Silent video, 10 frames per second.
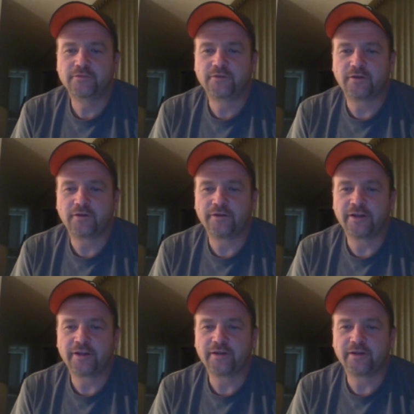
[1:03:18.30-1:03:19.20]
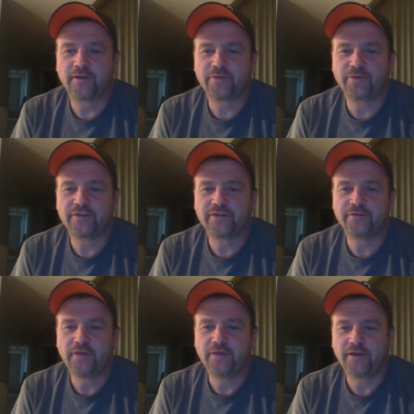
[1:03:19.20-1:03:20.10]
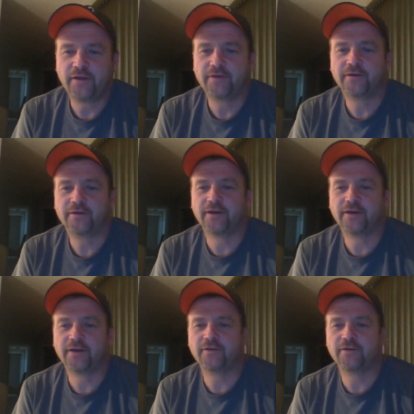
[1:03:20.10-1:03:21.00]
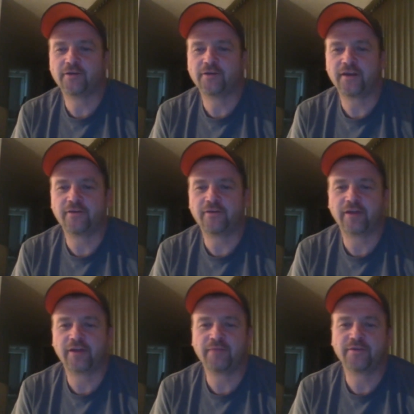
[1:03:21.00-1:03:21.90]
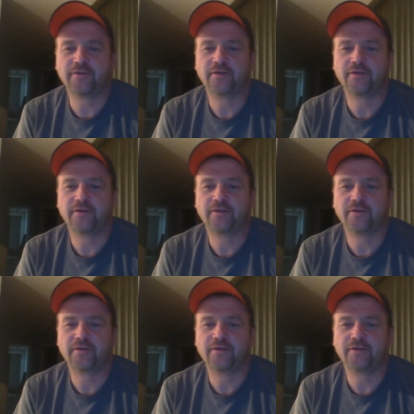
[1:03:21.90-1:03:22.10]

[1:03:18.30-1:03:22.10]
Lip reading: call her a night here pretty soon. Do you go to any other games?